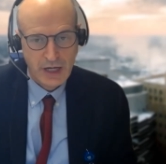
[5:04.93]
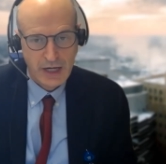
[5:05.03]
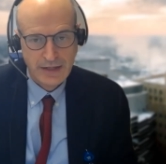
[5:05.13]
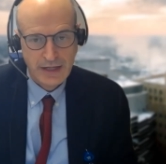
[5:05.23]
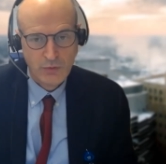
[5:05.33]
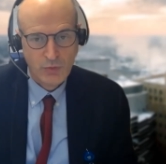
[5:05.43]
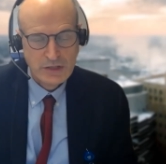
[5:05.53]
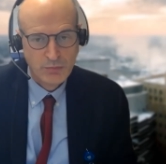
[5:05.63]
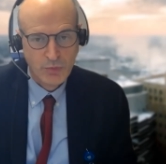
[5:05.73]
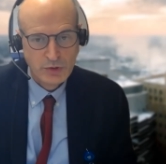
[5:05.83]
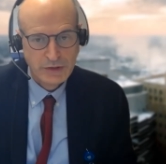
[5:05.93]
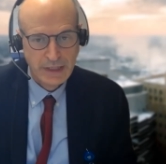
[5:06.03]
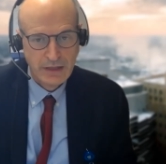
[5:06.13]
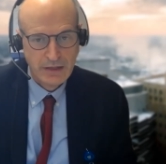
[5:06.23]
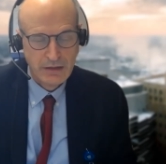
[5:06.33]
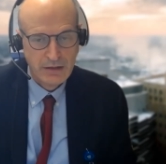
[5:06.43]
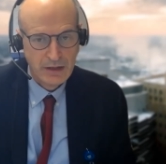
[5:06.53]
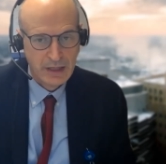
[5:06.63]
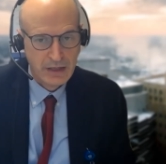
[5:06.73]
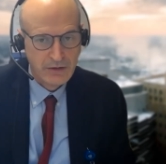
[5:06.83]
and that was mostly
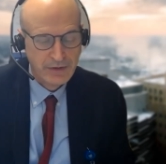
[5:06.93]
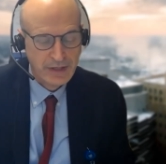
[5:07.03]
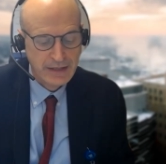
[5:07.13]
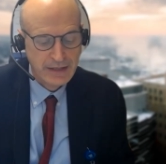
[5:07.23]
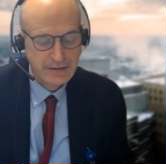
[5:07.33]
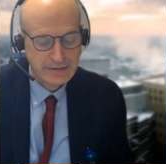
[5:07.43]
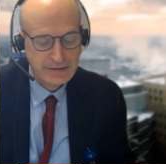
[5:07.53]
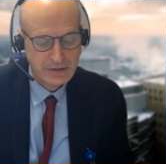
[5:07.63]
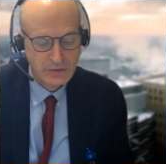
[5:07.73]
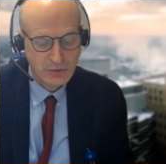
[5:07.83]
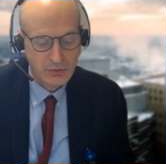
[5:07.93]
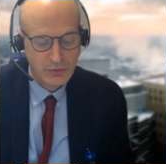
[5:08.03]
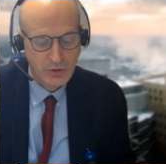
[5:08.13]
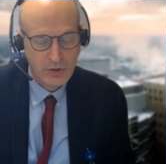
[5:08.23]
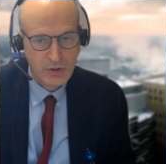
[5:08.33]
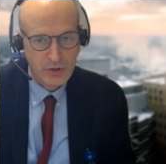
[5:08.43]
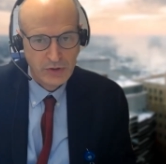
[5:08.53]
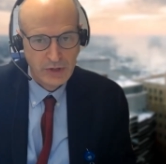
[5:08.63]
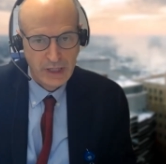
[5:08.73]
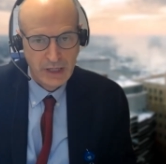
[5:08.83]
uh, related to
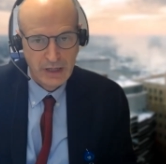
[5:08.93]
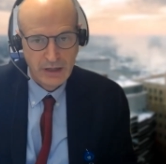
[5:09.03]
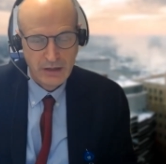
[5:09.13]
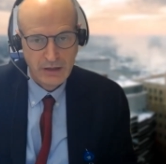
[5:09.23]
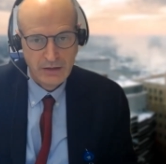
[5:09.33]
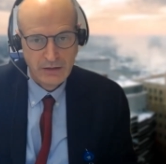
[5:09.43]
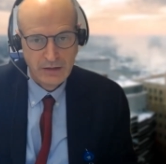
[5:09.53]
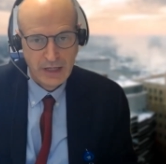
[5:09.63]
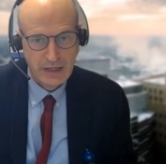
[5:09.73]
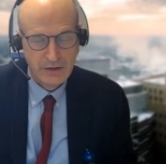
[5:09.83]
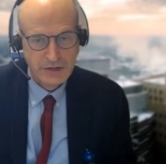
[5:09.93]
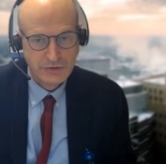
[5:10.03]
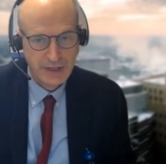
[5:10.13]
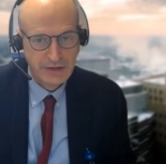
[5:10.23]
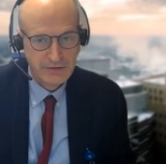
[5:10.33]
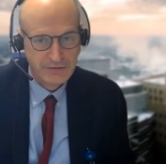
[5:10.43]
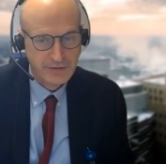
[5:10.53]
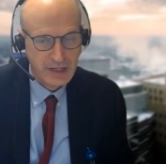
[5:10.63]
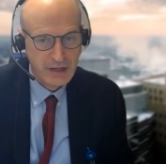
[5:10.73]
the the increased rate of uh,